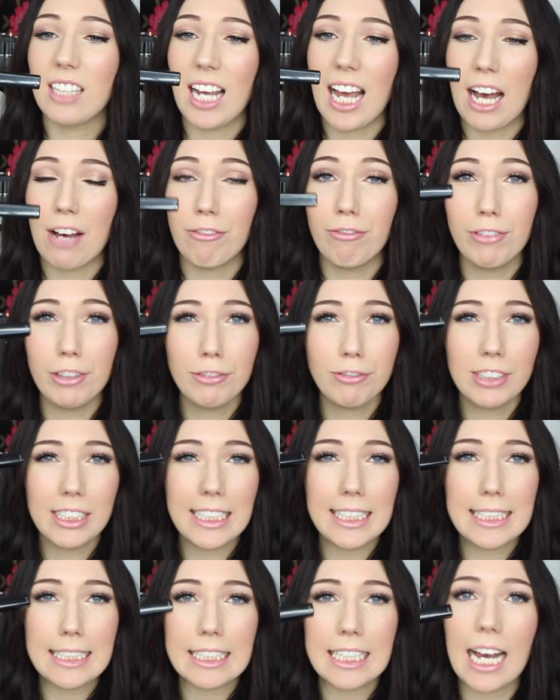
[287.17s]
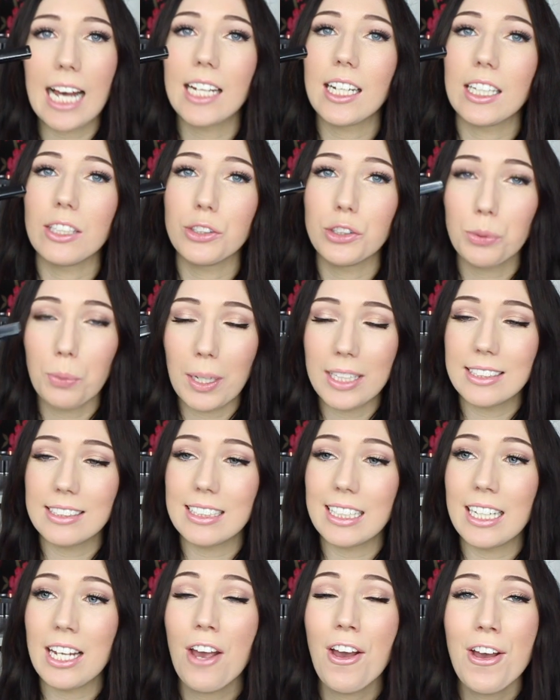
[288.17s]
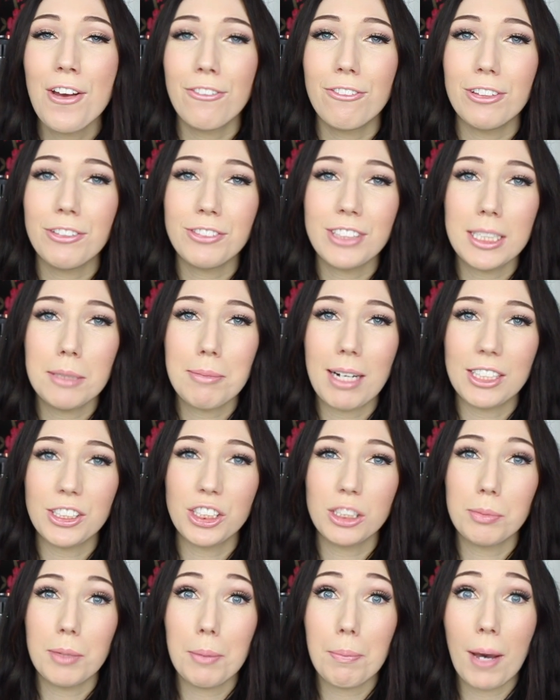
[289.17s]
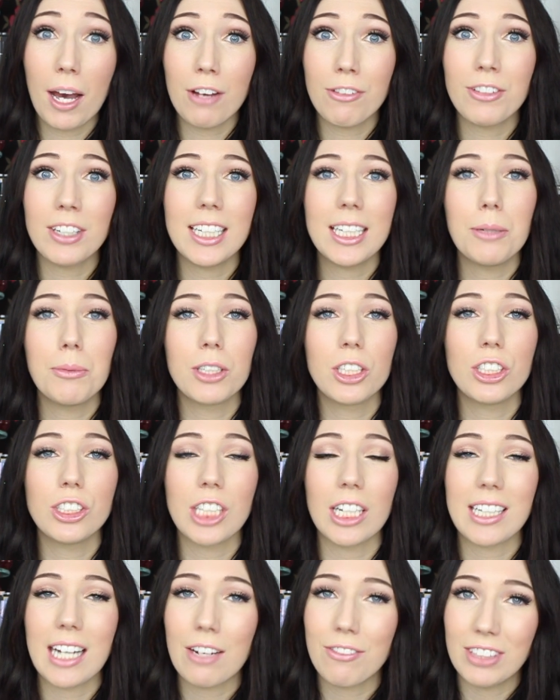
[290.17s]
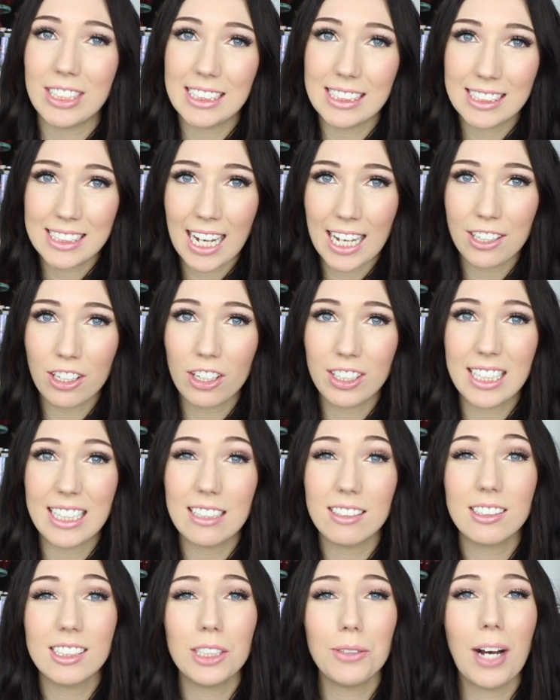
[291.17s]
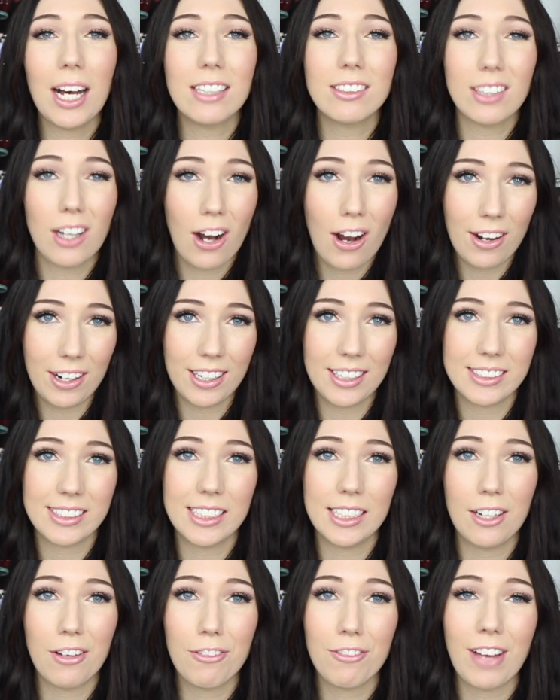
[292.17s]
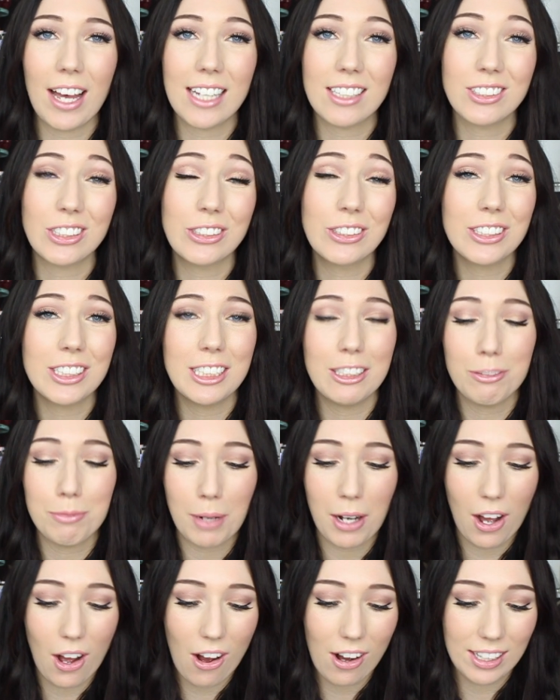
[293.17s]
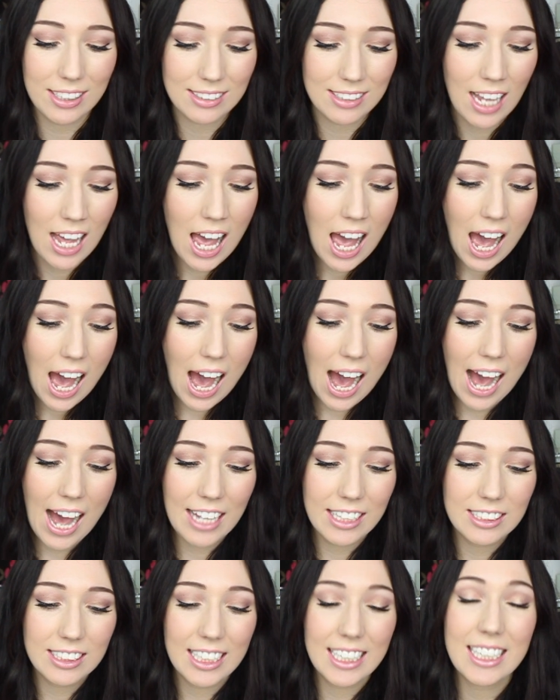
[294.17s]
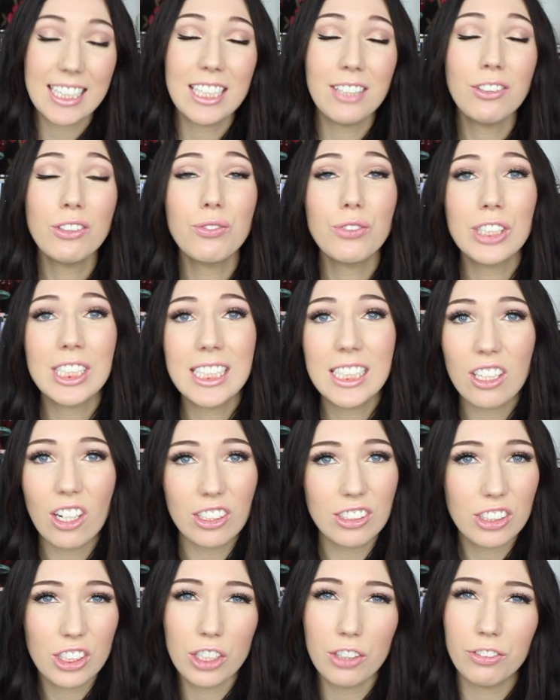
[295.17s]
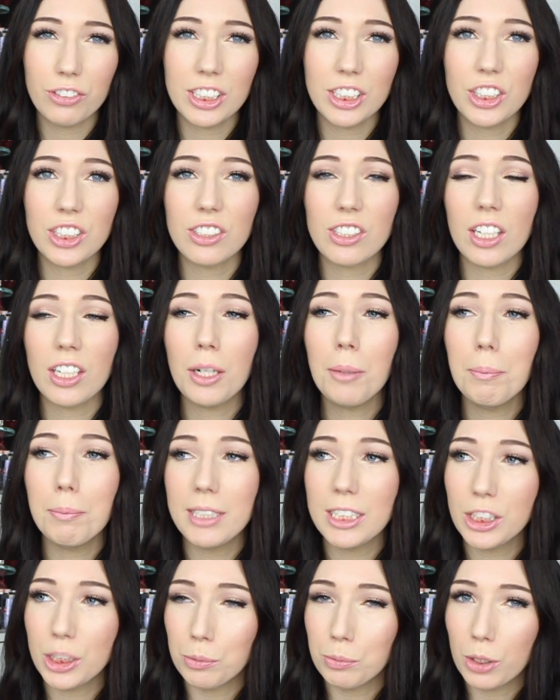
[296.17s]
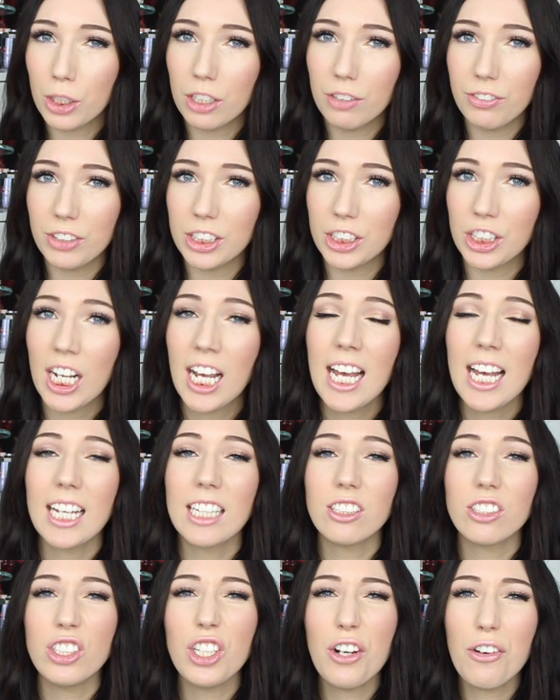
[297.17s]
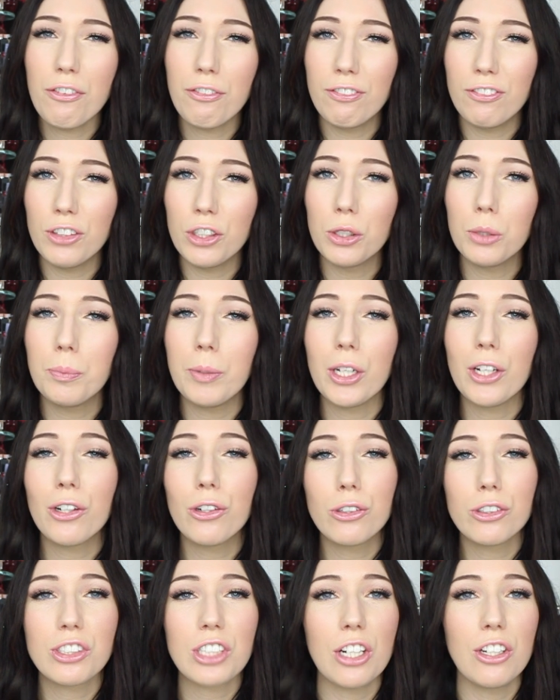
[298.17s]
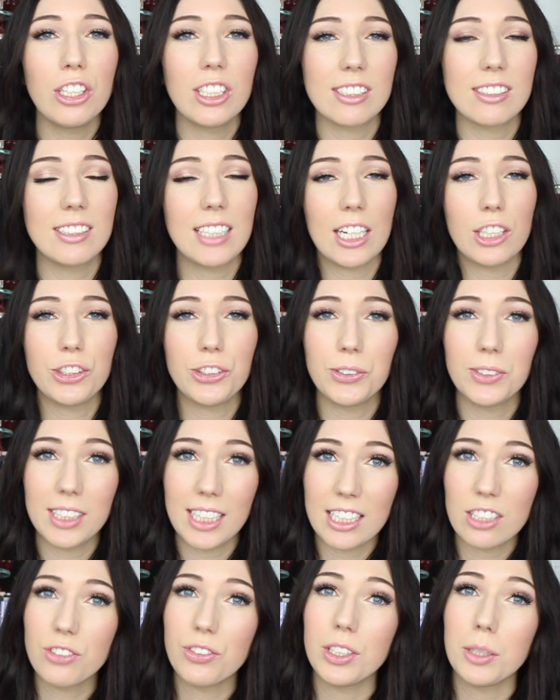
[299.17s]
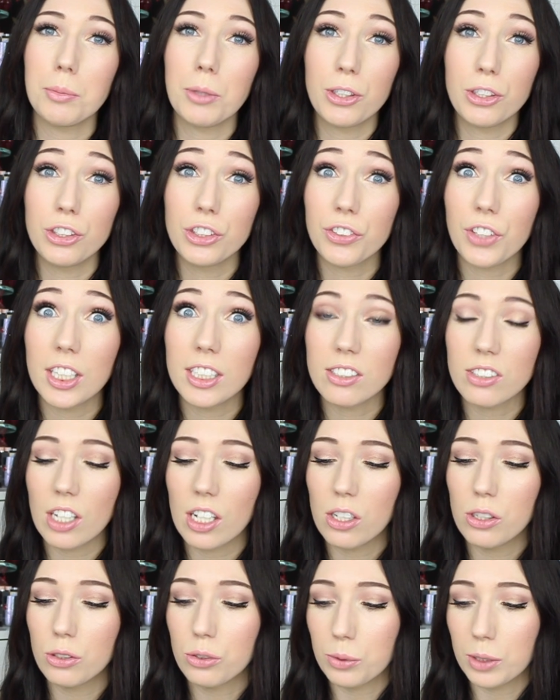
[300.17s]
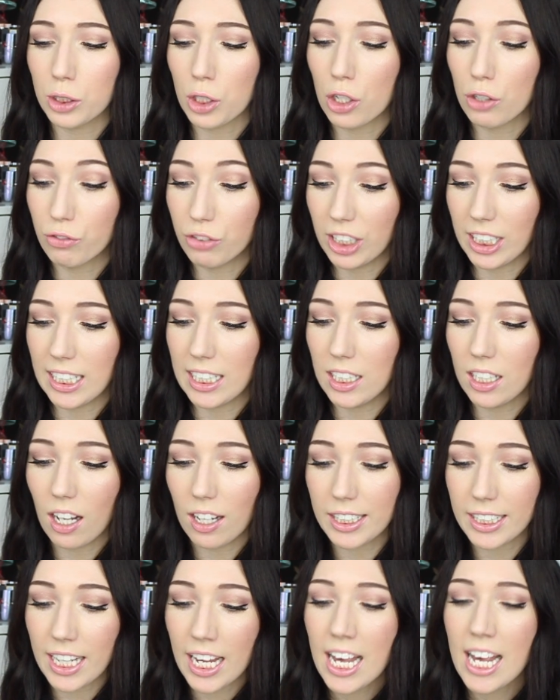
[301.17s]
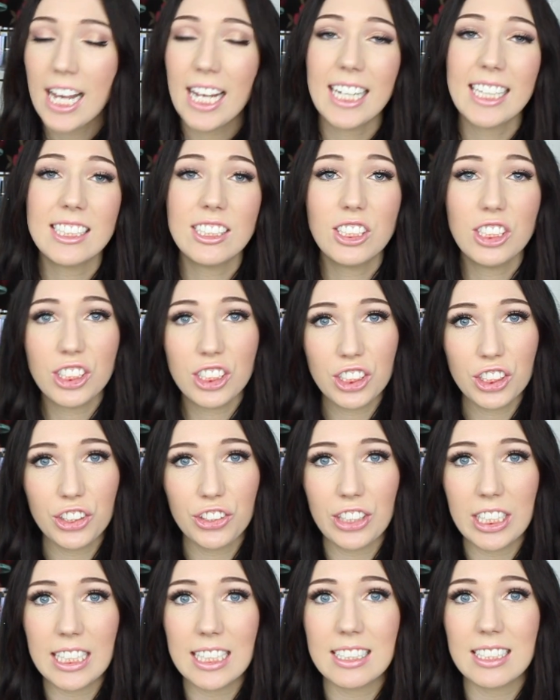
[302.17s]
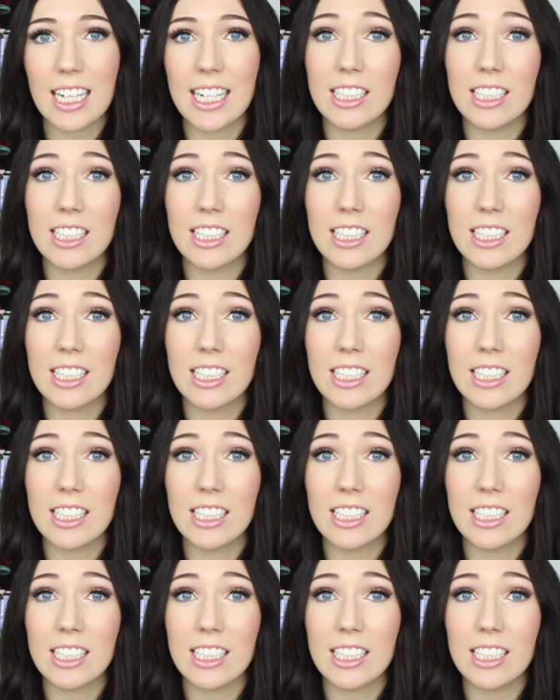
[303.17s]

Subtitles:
I have 15, 10 and 20. 15 matches me perfectly when I don't have any tan on. It still has a highlighting effect underneath my eyes and It gives really nice coverage. It's like a medium coverage. It's not full, but it also looks natural and gets rid of my under eye circles, which I really like. It doesn't crease.